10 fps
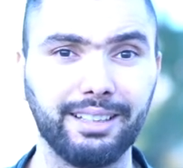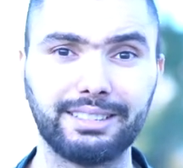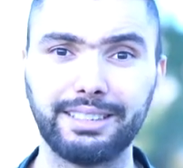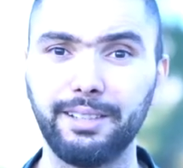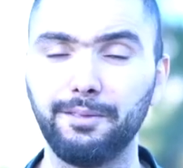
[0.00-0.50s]

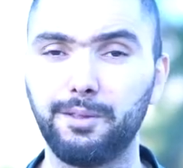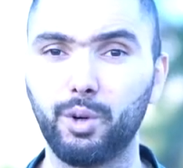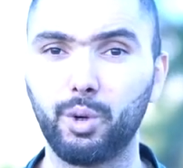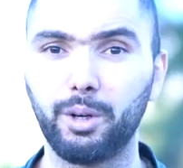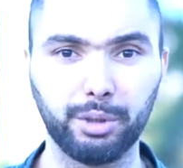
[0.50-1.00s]
Same
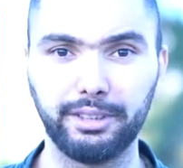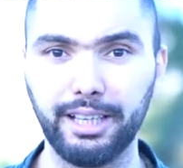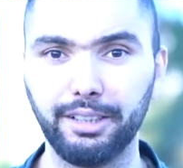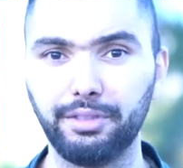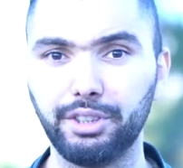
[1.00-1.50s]
for
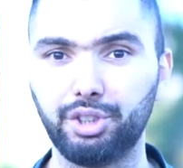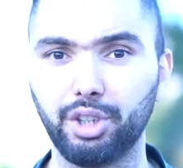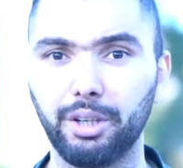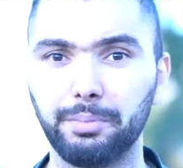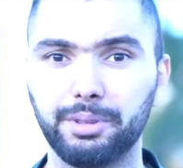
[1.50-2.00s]
delivery
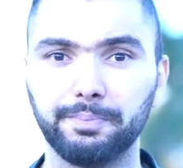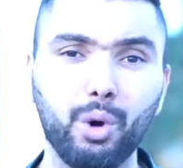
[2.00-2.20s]
jobs.